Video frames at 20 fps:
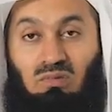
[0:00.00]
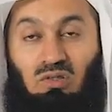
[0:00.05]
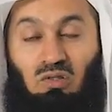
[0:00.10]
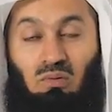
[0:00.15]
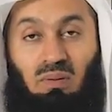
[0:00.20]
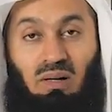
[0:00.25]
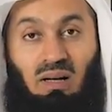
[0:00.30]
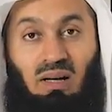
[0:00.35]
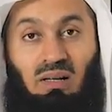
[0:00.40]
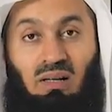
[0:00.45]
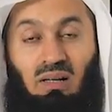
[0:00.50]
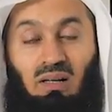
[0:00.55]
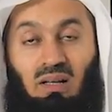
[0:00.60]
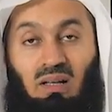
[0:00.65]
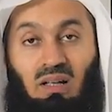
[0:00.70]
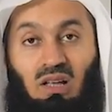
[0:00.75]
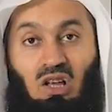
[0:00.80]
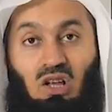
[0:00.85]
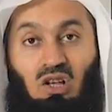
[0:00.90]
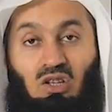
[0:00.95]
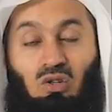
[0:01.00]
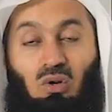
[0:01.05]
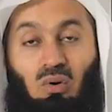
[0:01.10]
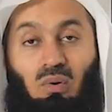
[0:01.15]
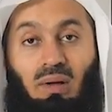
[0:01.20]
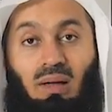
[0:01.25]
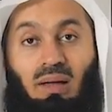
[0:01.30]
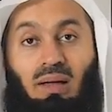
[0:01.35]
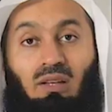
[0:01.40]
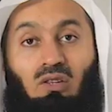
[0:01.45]
Subhanallah.
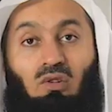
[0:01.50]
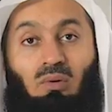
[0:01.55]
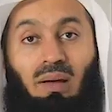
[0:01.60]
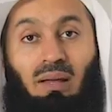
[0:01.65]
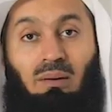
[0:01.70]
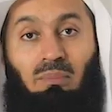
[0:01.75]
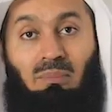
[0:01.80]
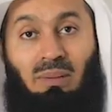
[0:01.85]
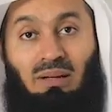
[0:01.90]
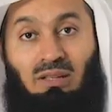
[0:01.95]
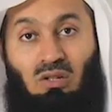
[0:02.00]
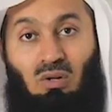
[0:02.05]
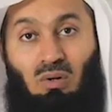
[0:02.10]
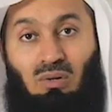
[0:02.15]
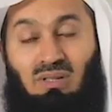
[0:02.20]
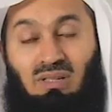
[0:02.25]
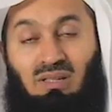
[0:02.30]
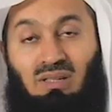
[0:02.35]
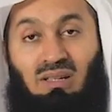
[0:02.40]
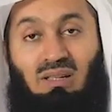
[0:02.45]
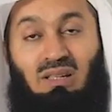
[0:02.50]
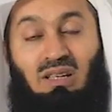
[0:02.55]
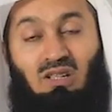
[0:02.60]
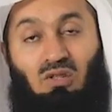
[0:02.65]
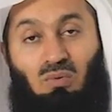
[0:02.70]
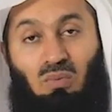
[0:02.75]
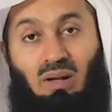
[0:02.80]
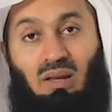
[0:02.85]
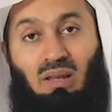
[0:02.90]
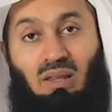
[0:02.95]
So to admit your sin
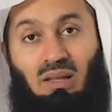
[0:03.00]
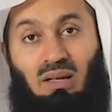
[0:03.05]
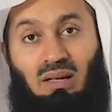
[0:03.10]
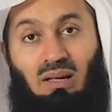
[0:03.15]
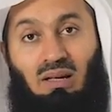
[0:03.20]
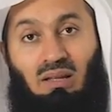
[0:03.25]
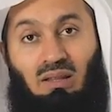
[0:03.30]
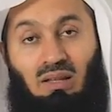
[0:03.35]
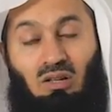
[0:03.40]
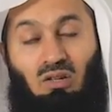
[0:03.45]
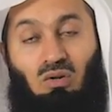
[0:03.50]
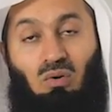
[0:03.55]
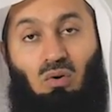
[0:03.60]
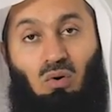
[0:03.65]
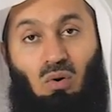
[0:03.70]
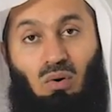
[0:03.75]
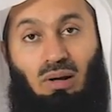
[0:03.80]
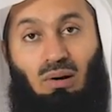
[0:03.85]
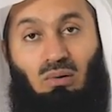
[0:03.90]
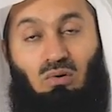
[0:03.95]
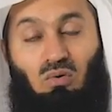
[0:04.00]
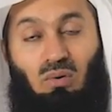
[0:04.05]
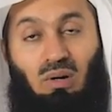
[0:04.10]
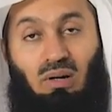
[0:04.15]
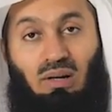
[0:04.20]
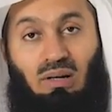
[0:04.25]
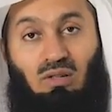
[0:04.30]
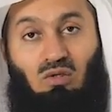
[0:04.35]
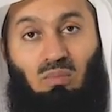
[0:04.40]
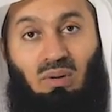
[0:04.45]
is one thing, then you call out to
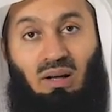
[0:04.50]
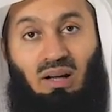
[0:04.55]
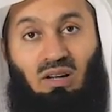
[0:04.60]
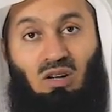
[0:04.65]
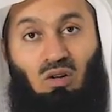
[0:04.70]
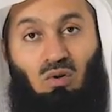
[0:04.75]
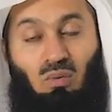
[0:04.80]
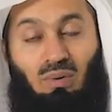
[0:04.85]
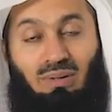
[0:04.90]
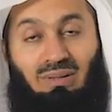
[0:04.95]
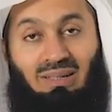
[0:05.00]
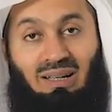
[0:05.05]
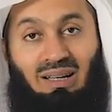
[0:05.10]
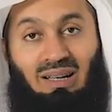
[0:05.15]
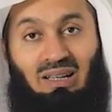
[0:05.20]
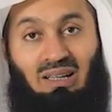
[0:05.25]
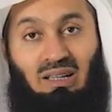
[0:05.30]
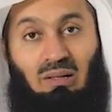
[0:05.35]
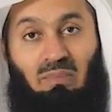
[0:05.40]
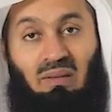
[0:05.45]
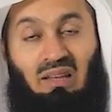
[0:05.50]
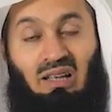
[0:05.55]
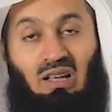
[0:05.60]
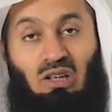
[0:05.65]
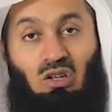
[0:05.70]
Allah subhanahu wa ta'ala.